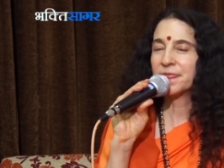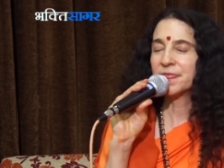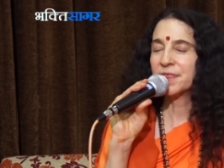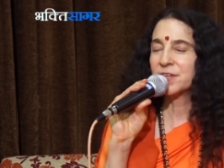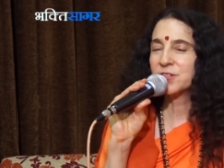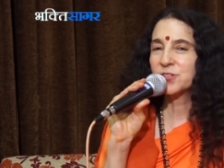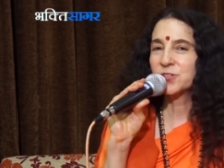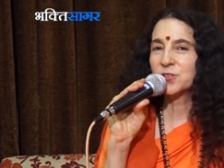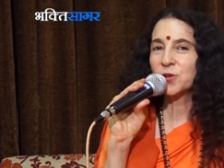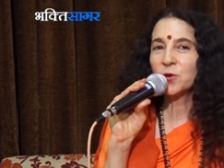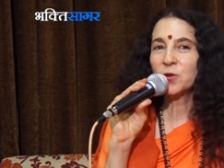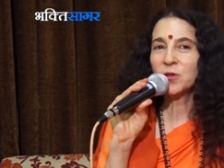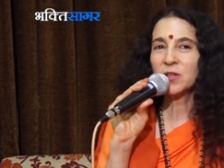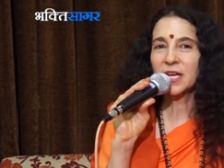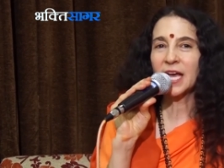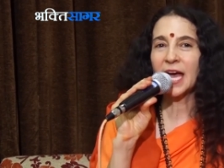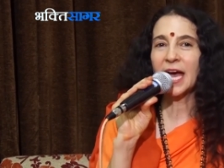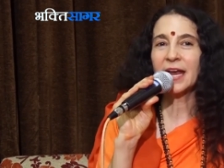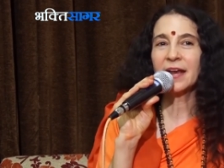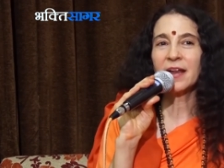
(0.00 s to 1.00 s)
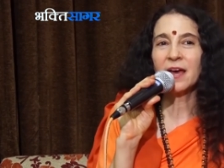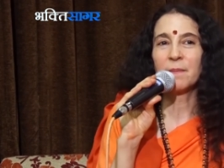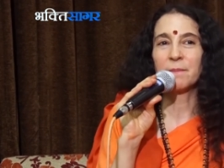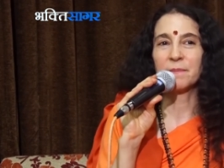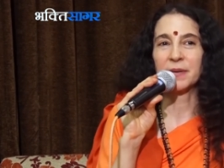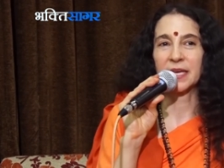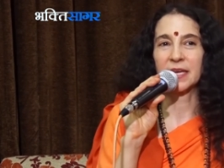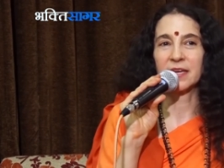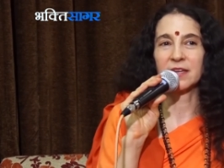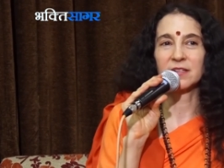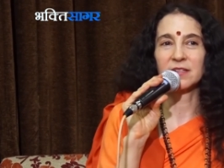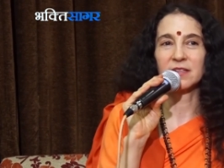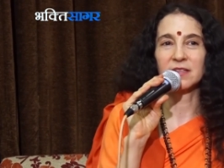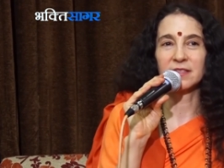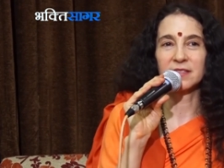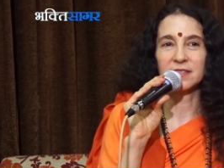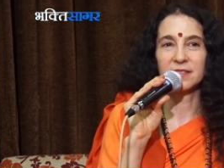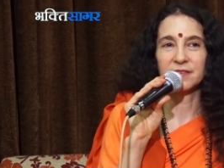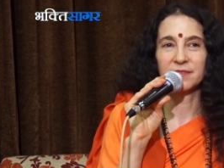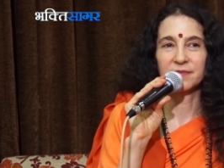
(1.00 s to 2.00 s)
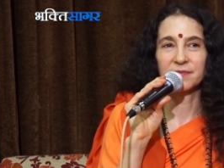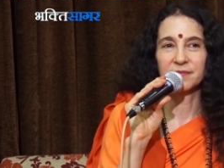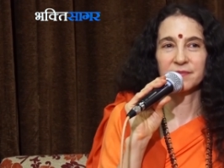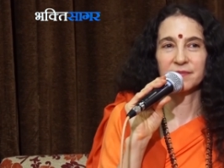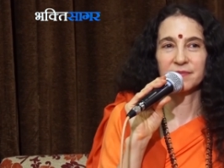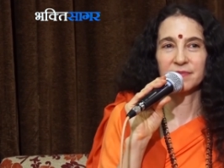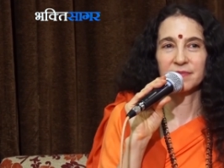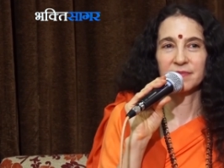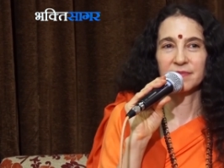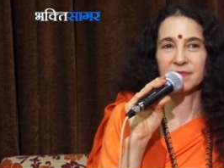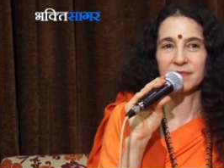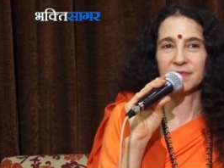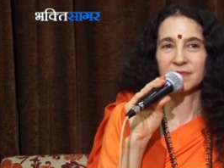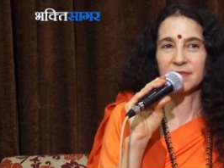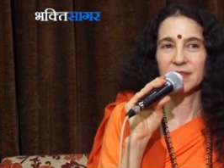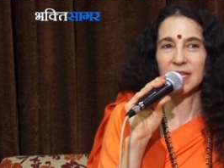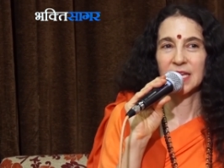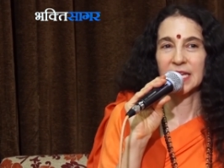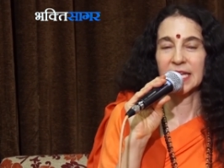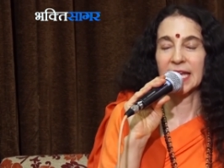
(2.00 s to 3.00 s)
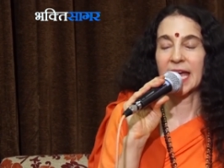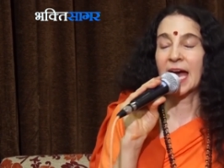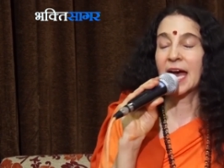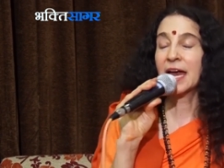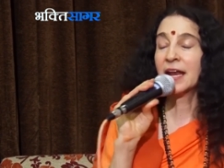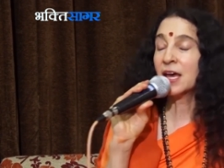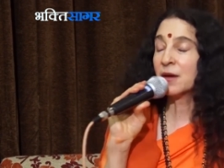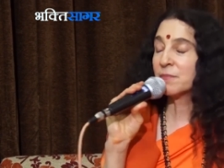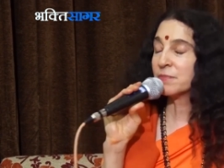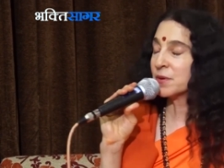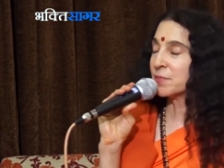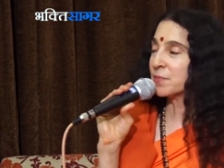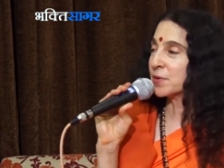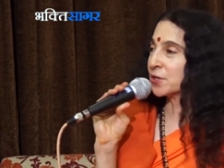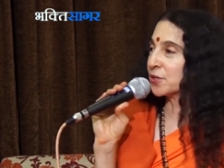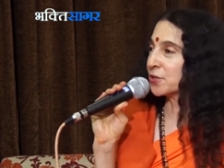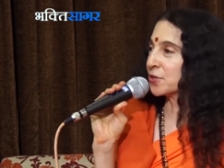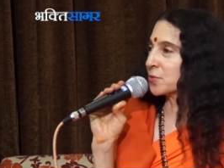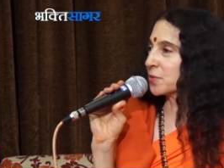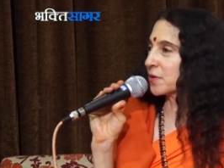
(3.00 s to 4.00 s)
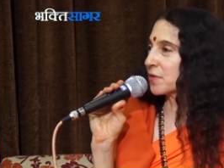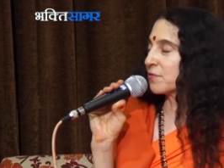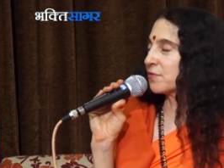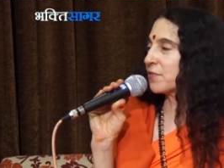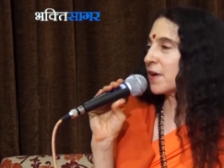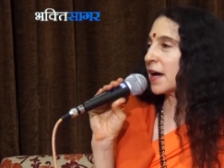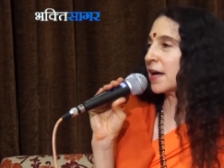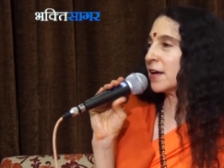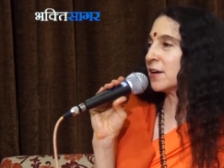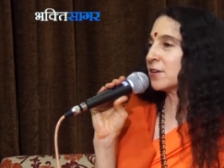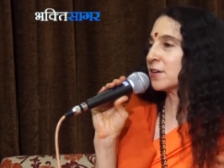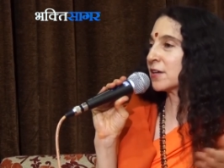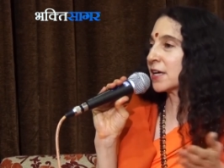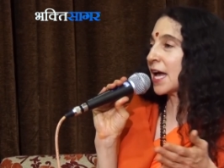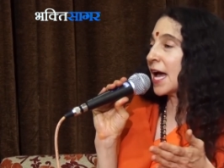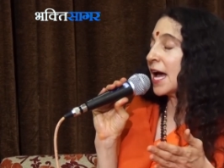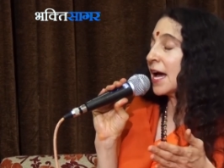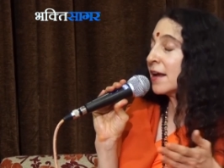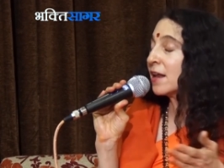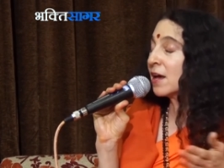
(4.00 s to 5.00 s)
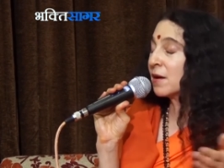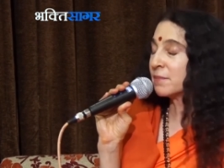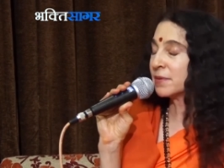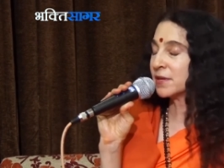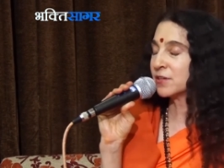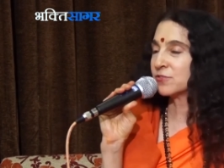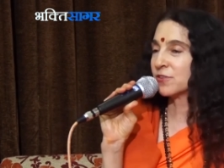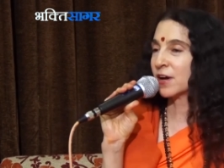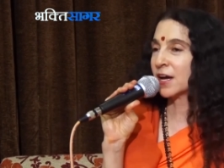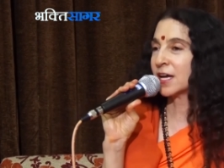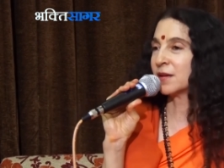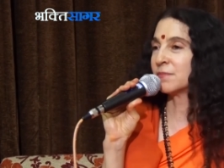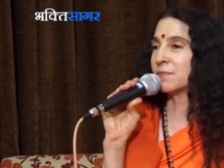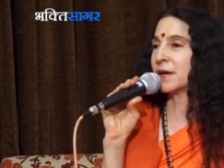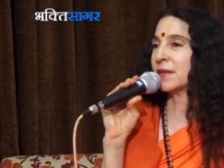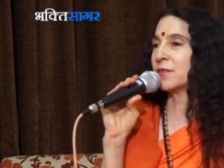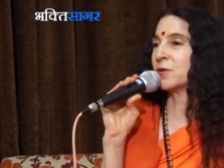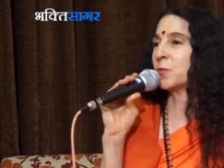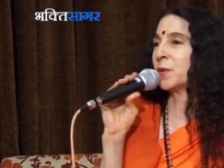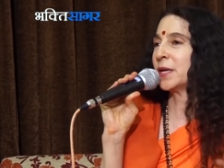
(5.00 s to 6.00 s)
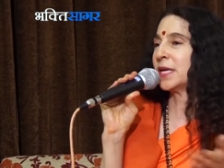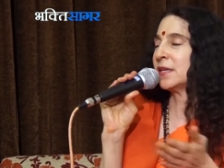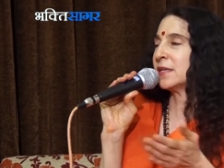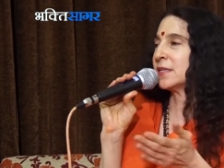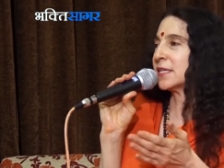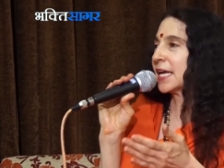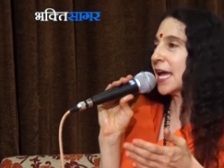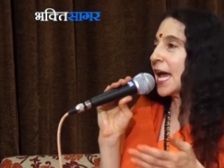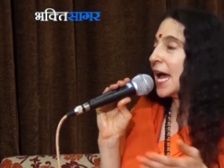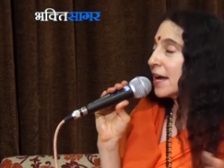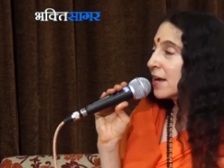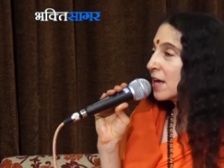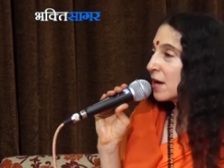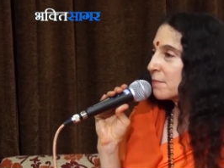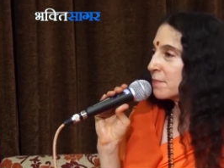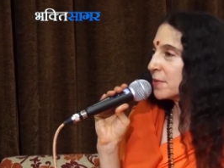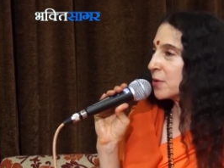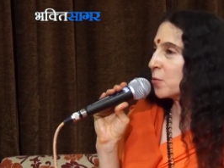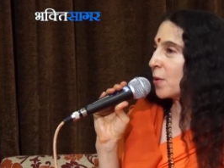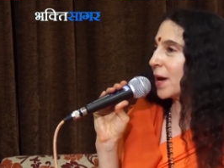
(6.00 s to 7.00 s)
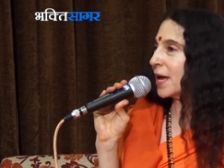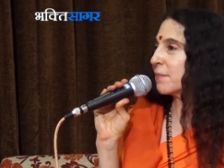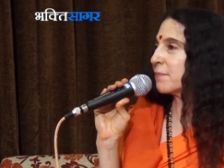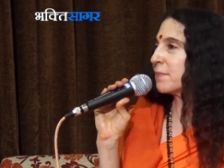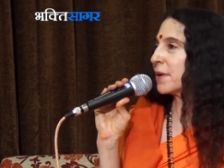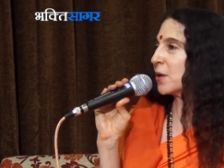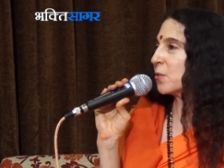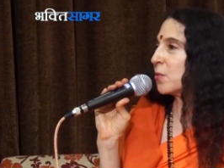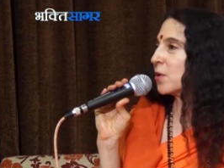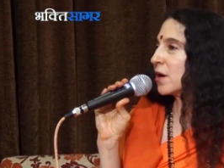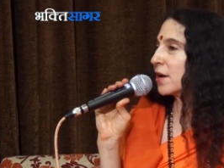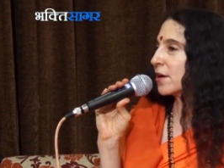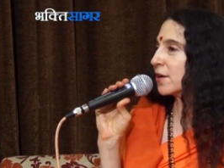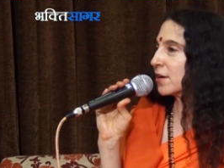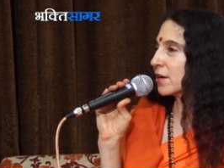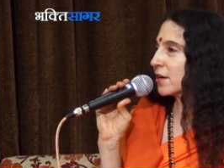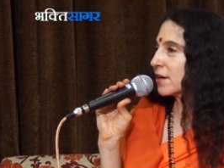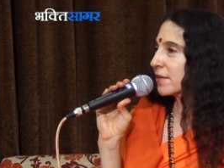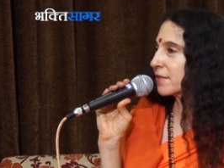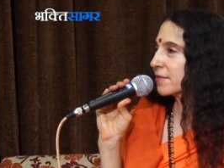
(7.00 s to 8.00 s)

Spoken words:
the soul cannot be killed, cannot be burned with fire, cannot be dried by the wind, cannot be wet by water.